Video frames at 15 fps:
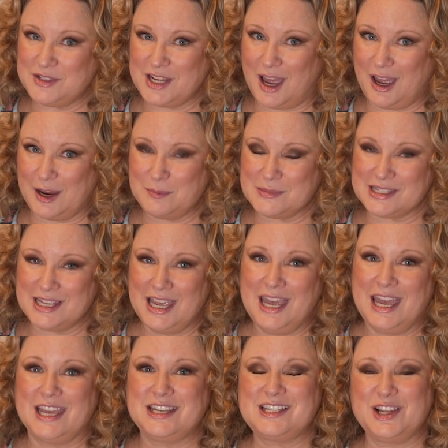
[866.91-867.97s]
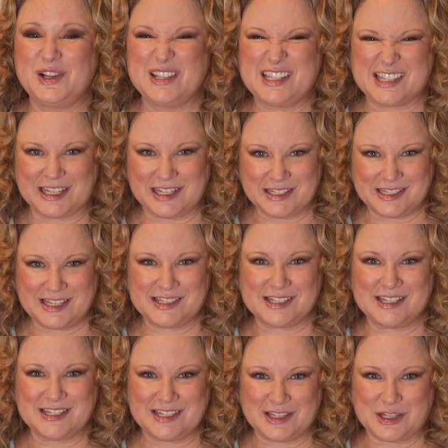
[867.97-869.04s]
times until it's the
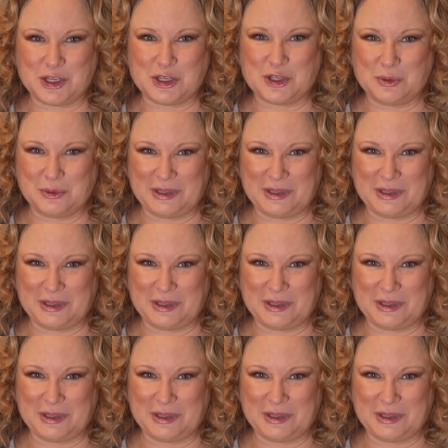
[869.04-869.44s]
consistency that you